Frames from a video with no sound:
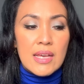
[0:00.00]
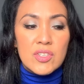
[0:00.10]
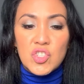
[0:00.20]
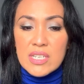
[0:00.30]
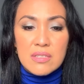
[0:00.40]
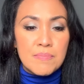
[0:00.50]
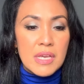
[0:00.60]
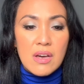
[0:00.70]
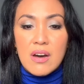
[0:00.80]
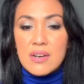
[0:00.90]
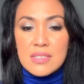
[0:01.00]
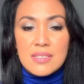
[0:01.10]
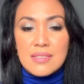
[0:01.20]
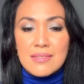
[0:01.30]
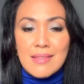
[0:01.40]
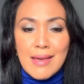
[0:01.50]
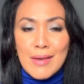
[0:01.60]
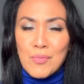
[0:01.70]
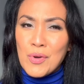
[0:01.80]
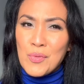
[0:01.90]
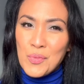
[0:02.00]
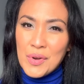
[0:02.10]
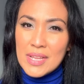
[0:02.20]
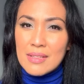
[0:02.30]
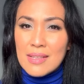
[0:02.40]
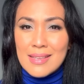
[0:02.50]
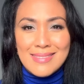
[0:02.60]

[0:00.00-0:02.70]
just because they were really